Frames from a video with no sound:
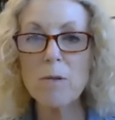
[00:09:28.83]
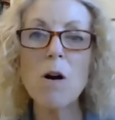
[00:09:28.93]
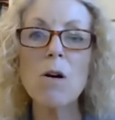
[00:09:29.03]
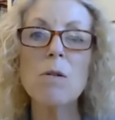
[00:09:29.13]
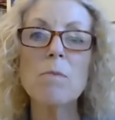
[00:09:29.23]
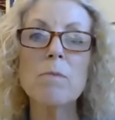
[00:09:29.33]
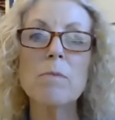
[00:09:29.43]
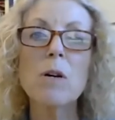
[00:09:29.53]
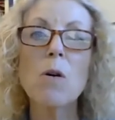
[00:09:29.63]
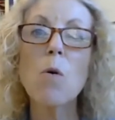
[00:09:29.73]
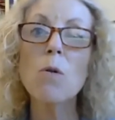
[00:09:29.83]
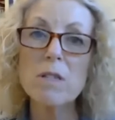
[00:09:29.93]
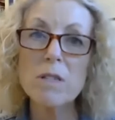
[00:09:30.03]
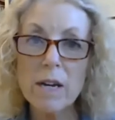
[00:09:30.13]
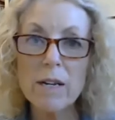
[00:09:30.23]
home or
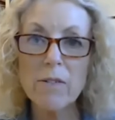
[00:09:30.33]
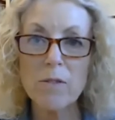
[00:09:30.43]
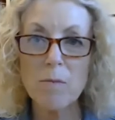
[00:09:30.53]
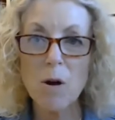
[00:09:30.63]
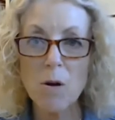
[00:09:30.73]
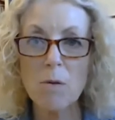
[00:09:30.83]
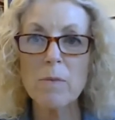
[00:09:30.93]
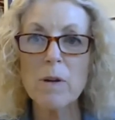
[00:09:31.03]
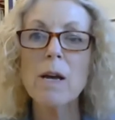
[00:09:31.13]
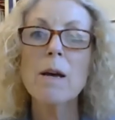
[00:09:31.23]
studying from home,